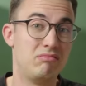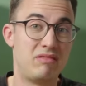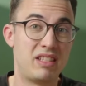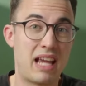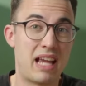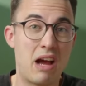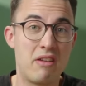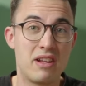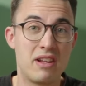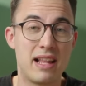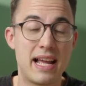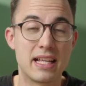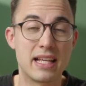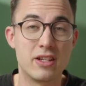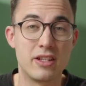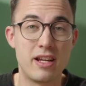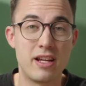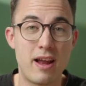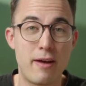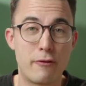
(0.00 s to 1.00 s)
Sounded like
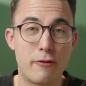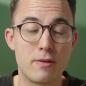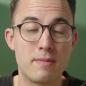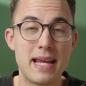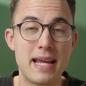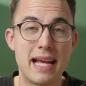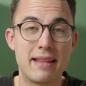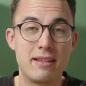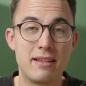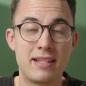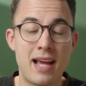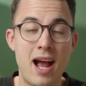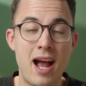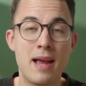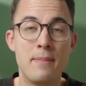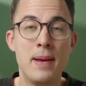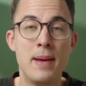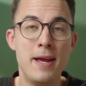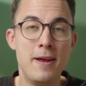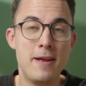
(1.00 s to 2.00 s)
good enough for me at the
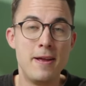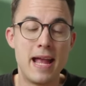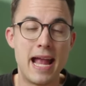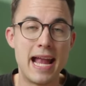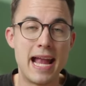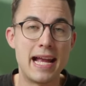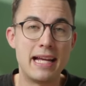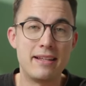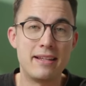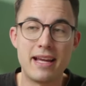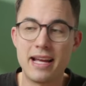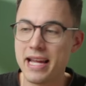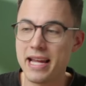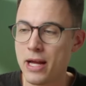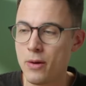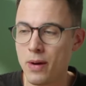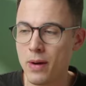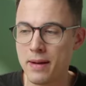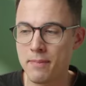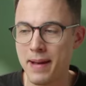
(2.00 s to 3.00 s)
time. And uh,
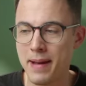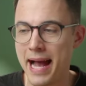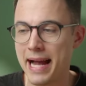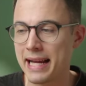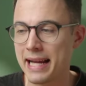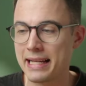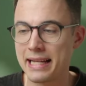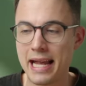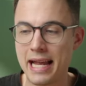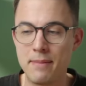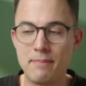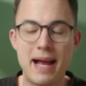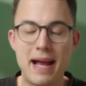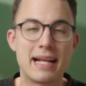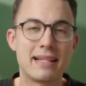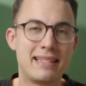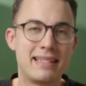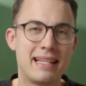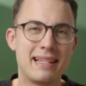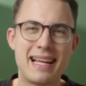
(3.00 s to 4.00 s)
he went back and came
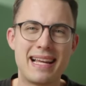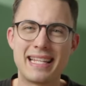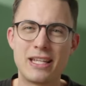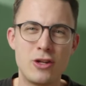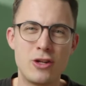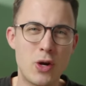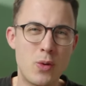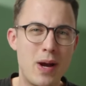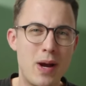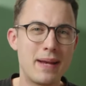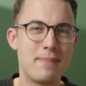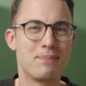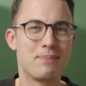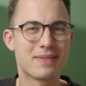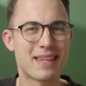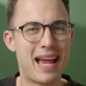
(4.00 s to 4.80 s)
back, said like, you know what?